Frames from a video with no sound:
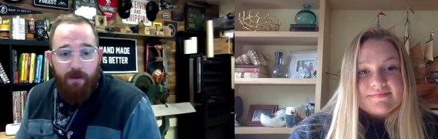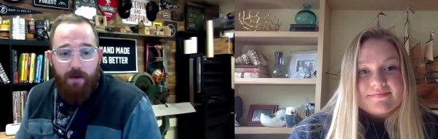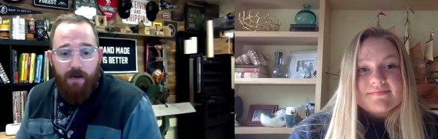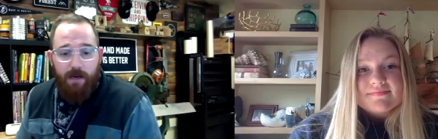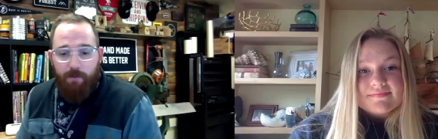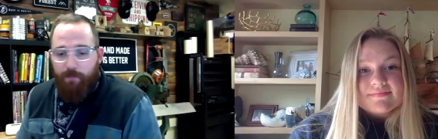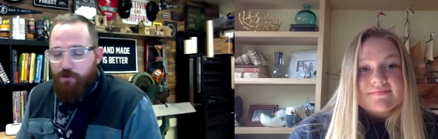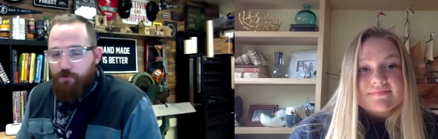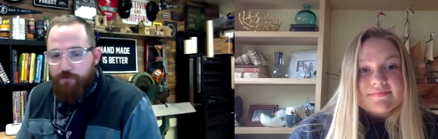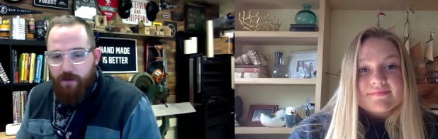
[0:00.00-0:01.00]
Speaker 1: Um, I'm a
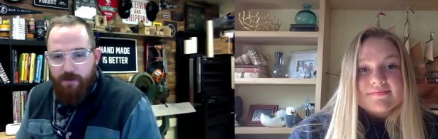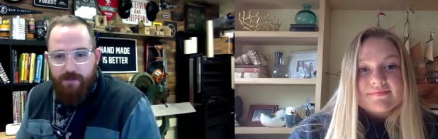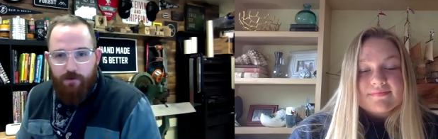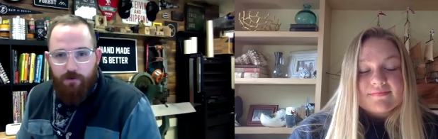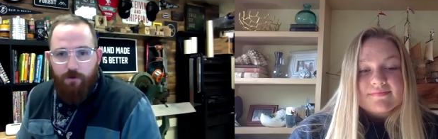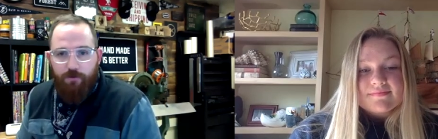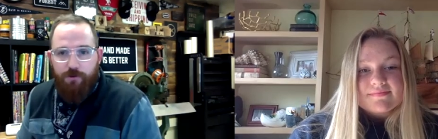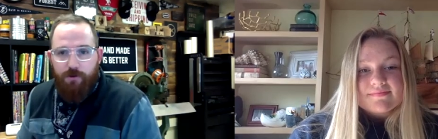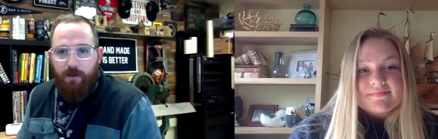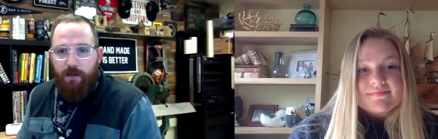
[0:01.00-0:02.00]
huge fan of sticker
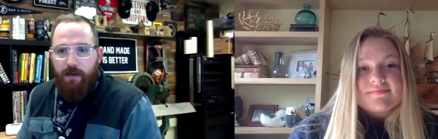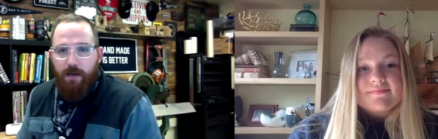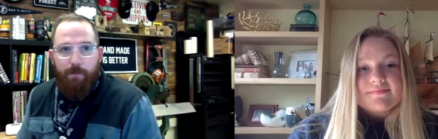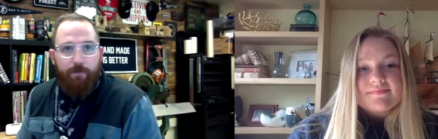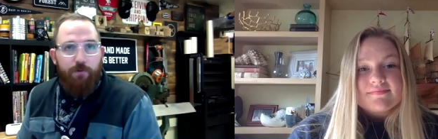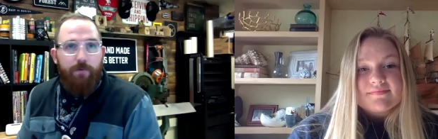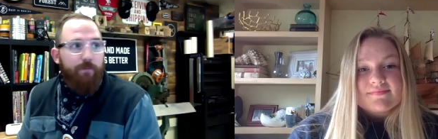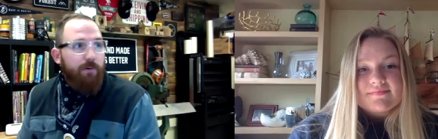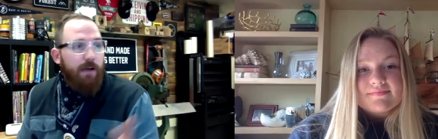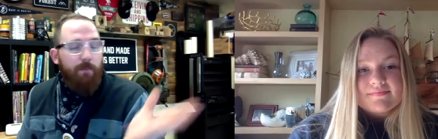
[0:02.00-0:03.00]
culture. Um, if you've ever
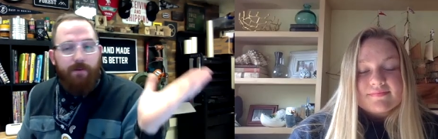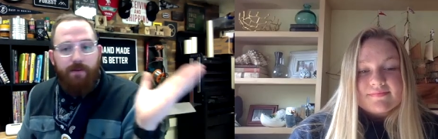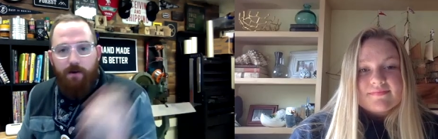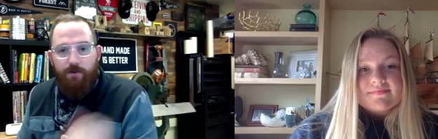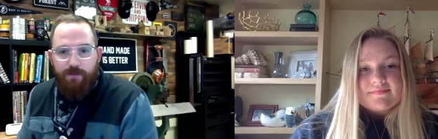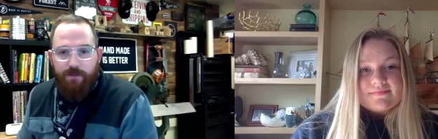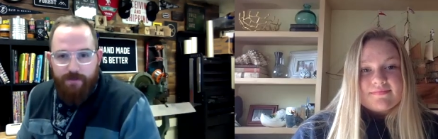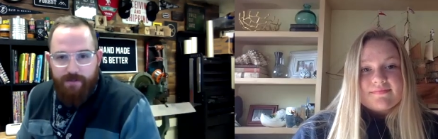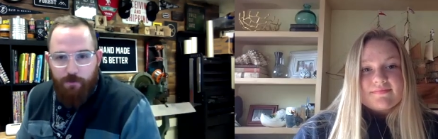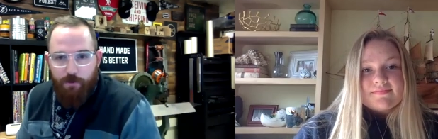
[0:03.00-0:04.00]
come down to
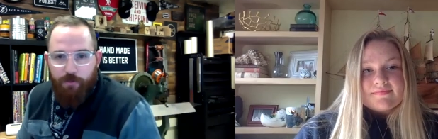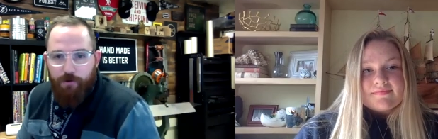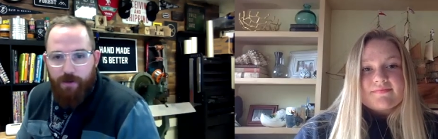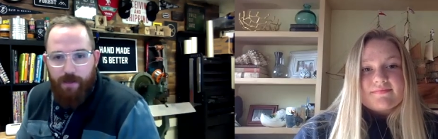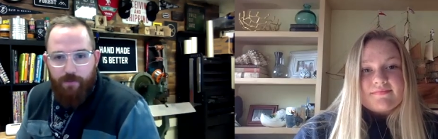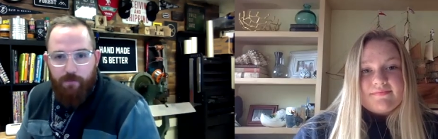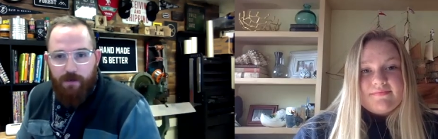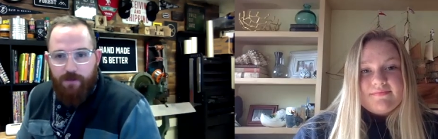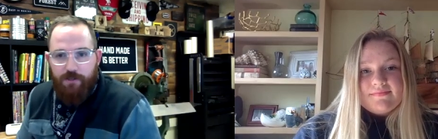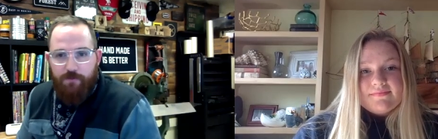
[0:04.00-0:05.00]
C138, the
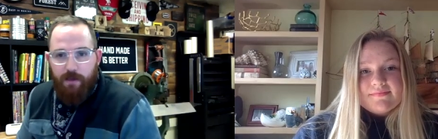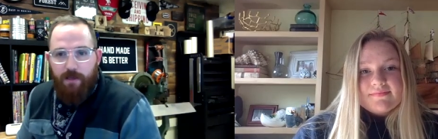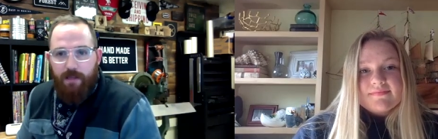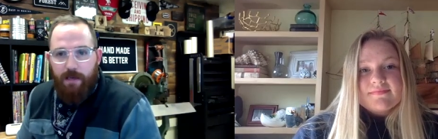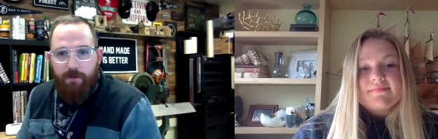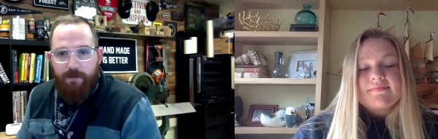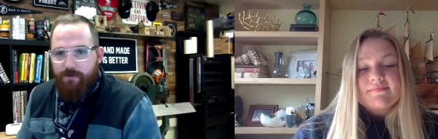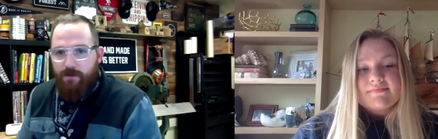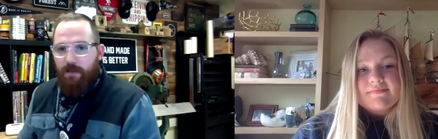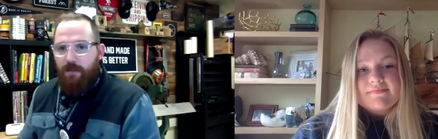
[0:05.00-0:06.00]
BHS Make Lab, it's
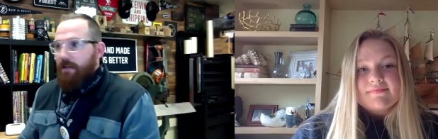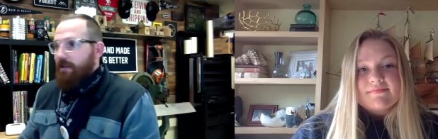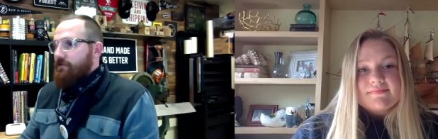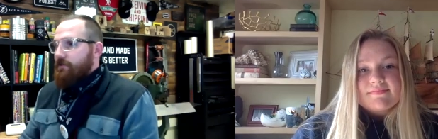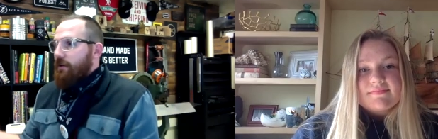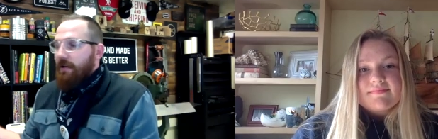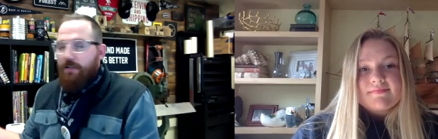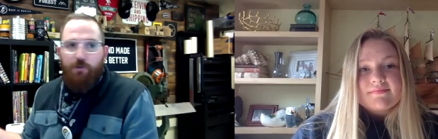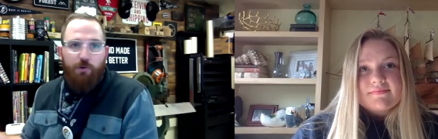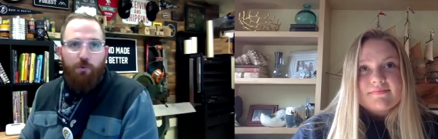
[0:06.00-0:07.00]
it's it's a
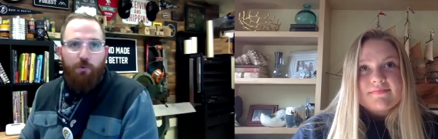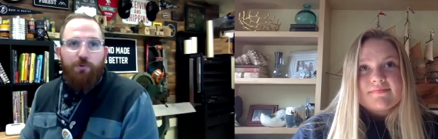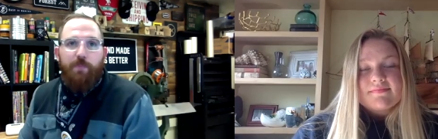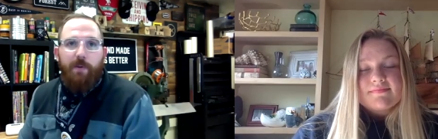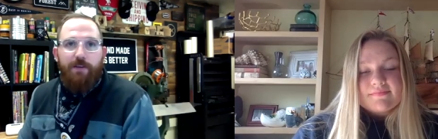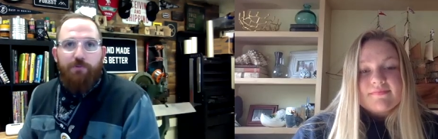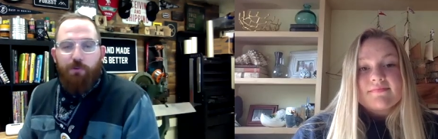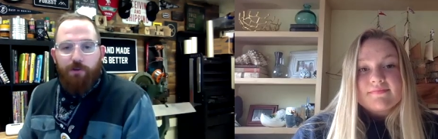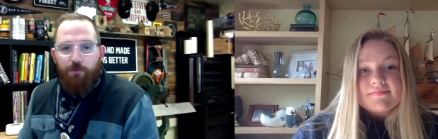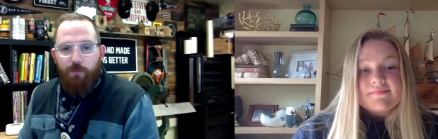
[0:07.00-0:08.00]
cool space
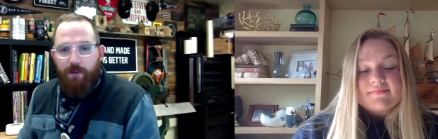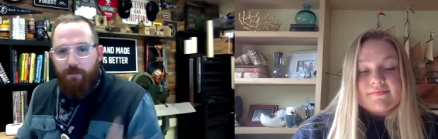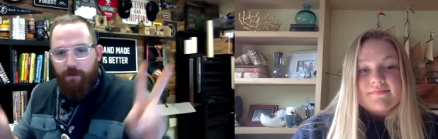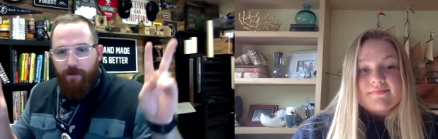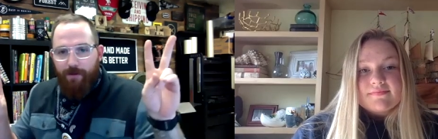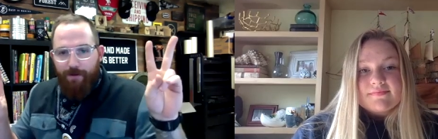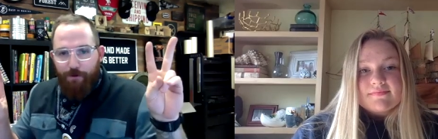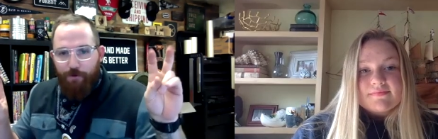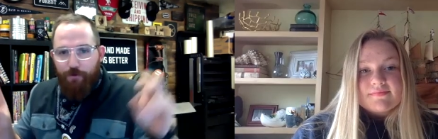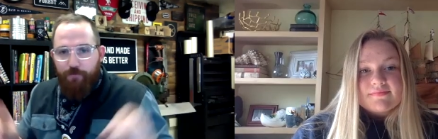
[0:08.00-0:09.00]
riddled with
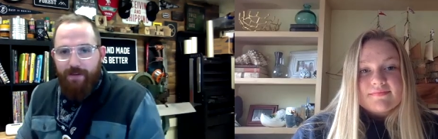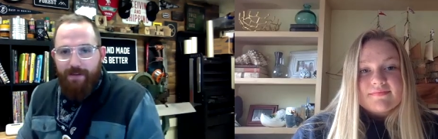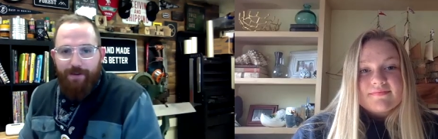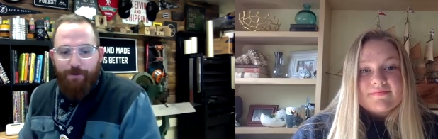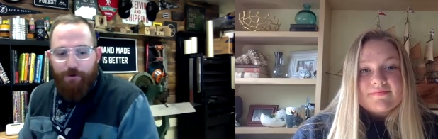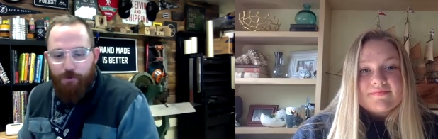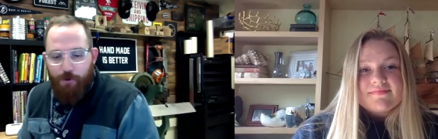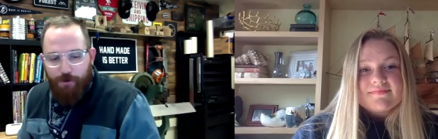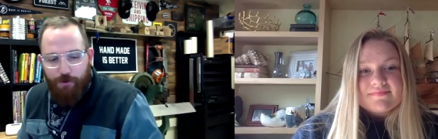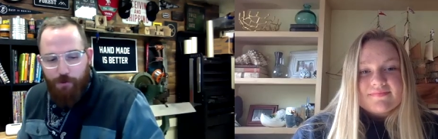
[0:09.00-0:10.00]
graffiti or quote
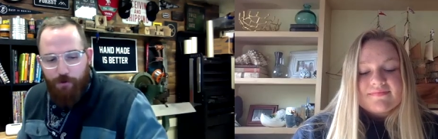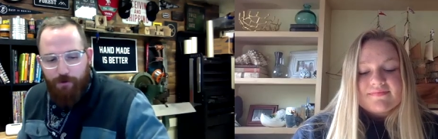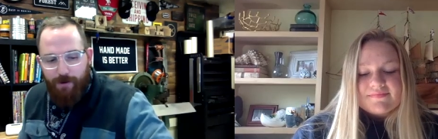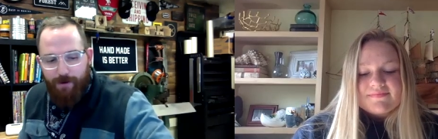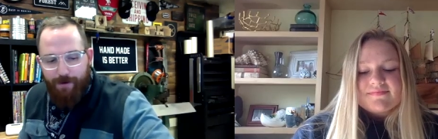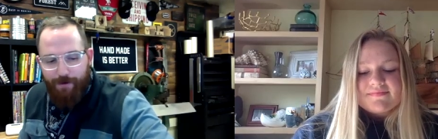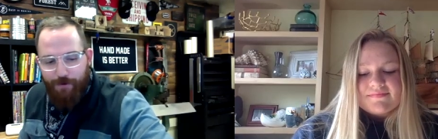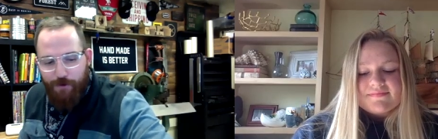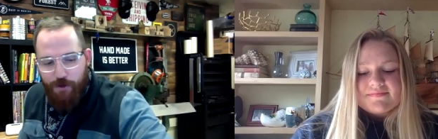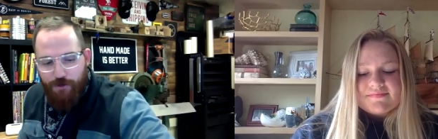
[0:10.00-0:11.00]
unquote uh,
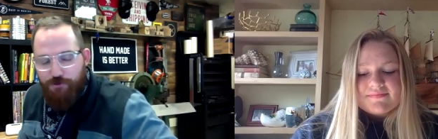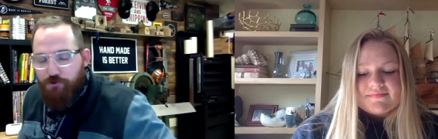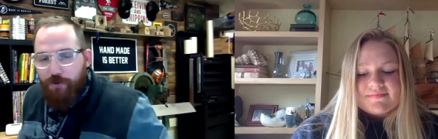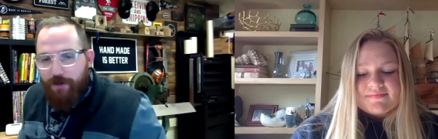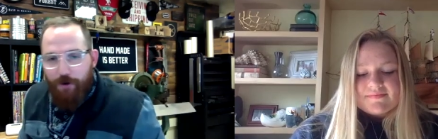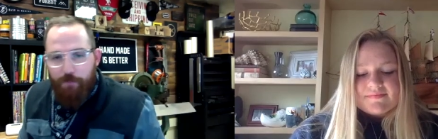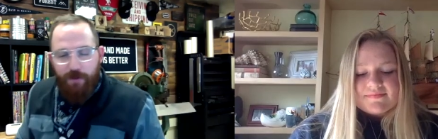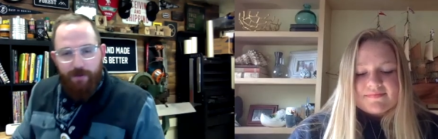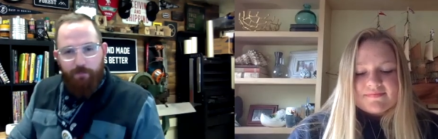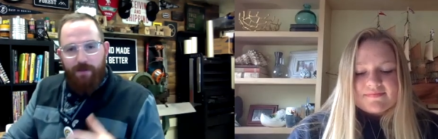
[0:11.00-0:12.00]
street art. But but